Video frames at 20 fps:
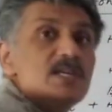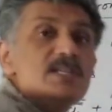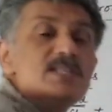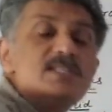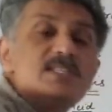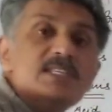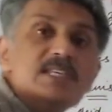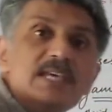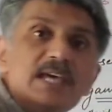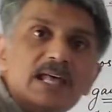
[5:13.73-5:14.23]

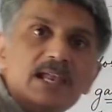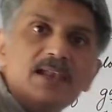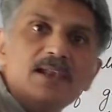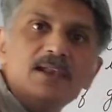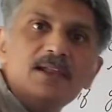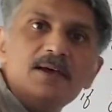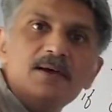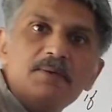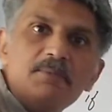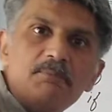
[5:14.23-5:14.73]
Cl
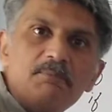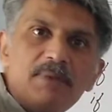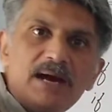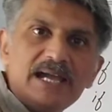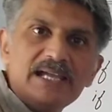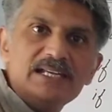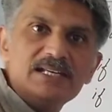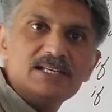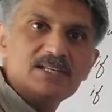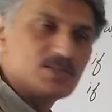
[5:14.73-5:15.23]

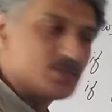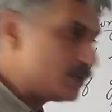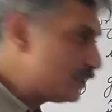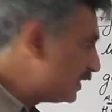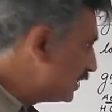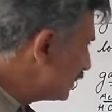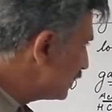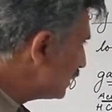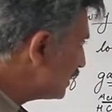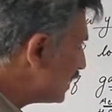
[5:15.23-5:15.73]
minus. So
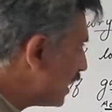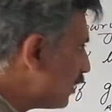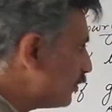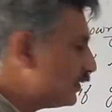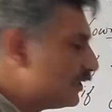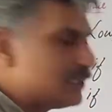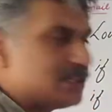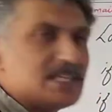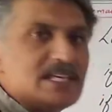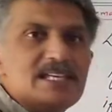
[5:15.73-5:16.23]
this is how
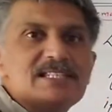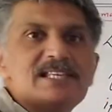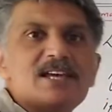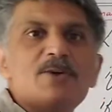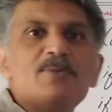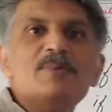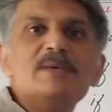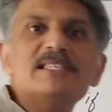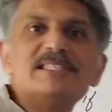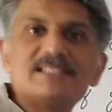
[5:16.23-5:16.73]
the things
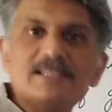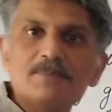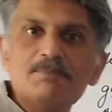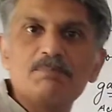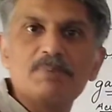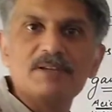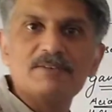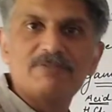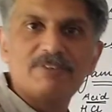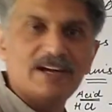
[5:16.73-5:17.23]
have been
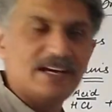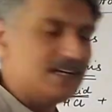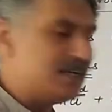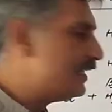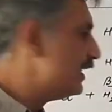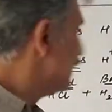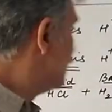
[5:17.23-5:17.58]
simplified,